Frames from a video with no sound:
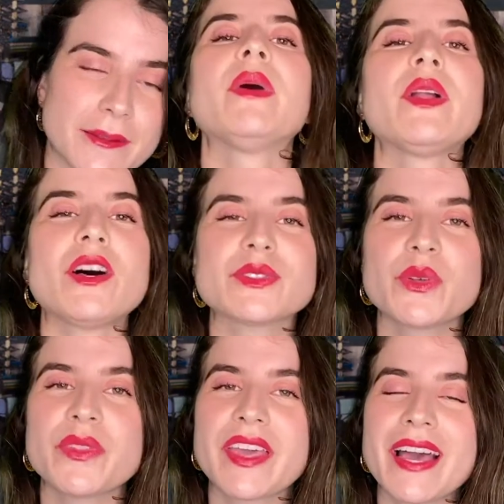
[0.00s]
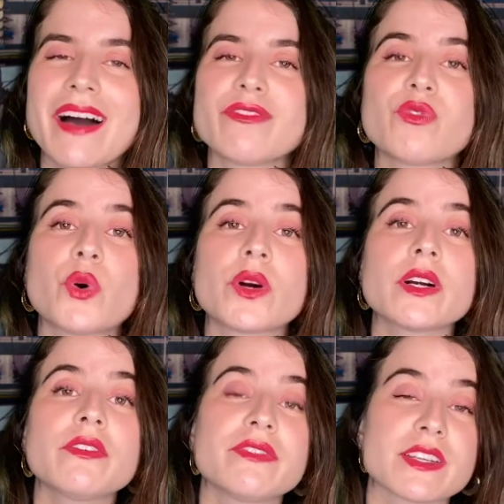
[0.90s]
But also they have 4
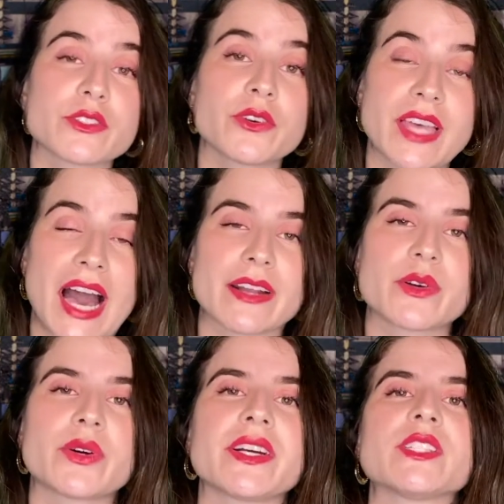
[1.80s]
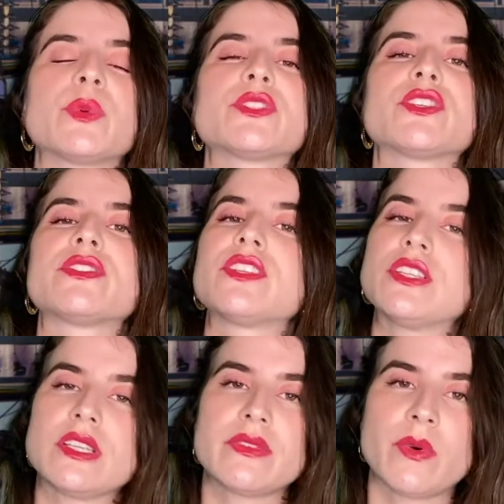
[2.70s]
official categories, which is
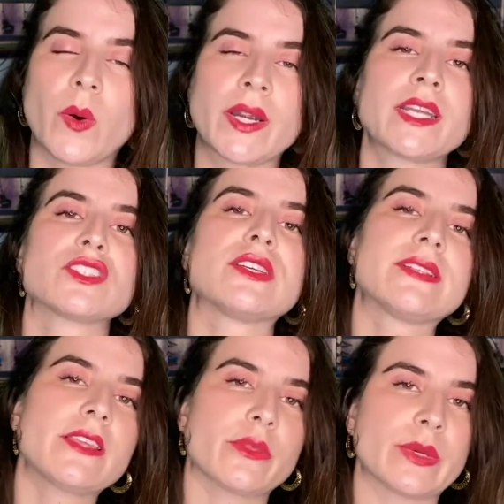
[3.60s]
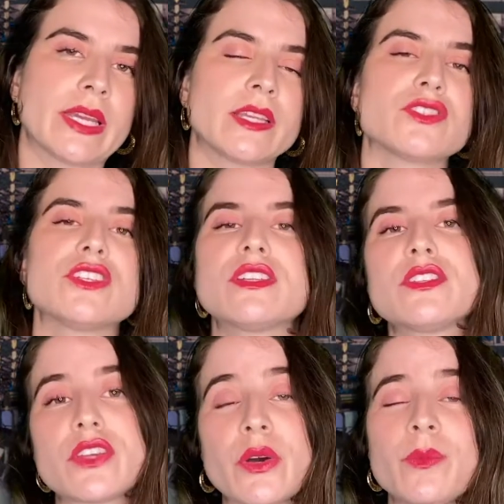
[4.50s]
GT4, GT3,
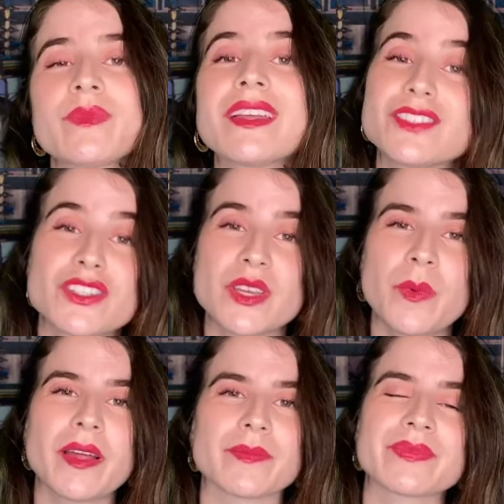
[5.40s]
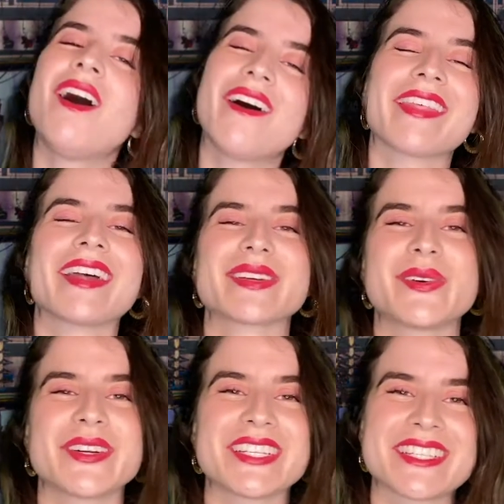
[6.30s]
GT2, and GT1. All that
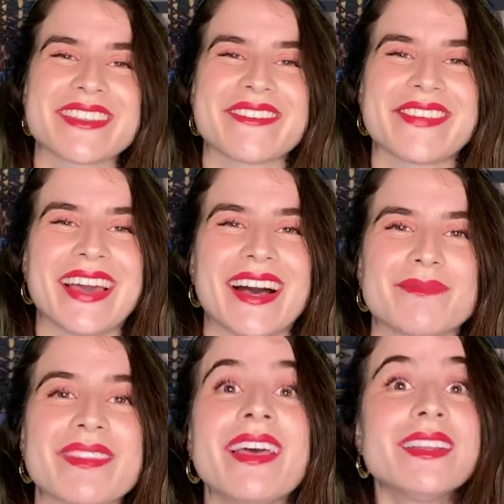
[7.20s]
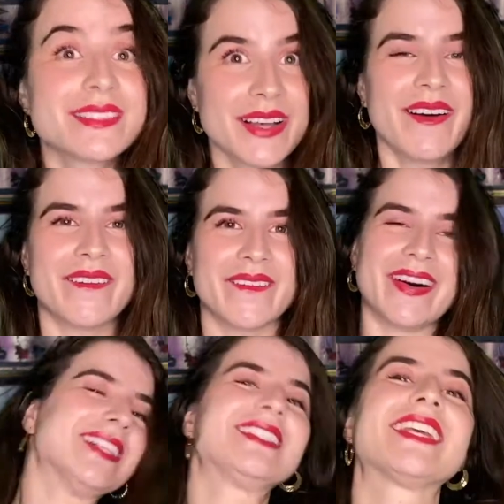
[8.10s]
according to the FIA.
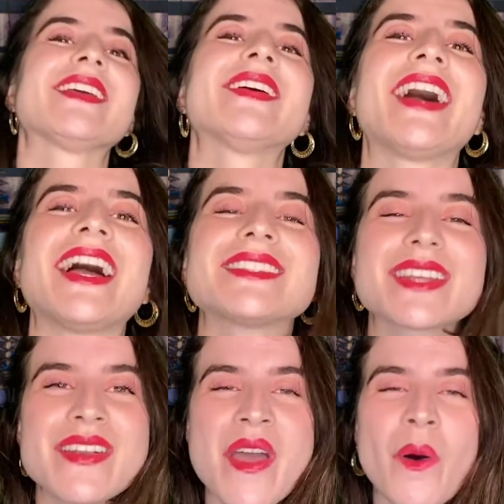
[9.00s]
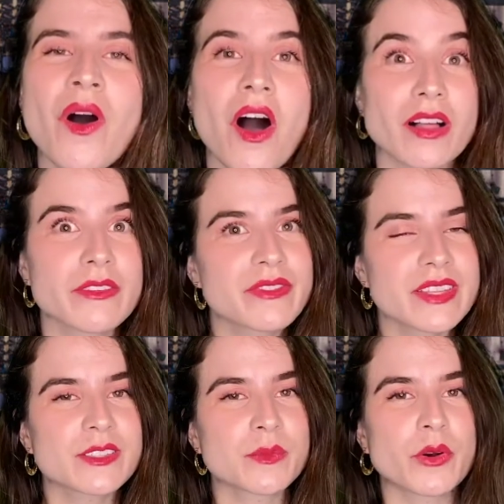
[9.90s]
So, did you guys know all of
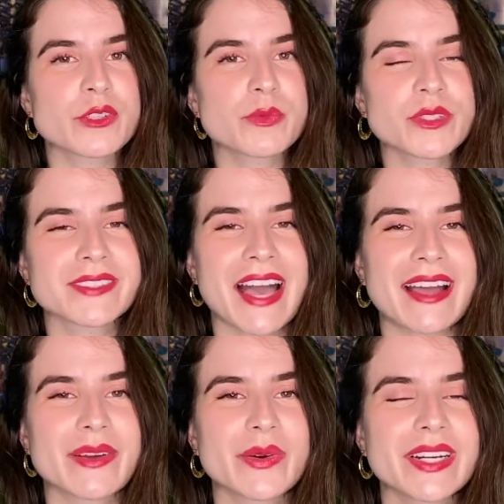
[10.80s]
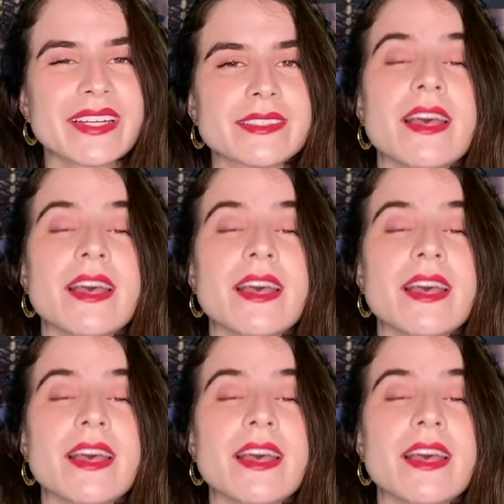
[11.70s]
these motorsports categories?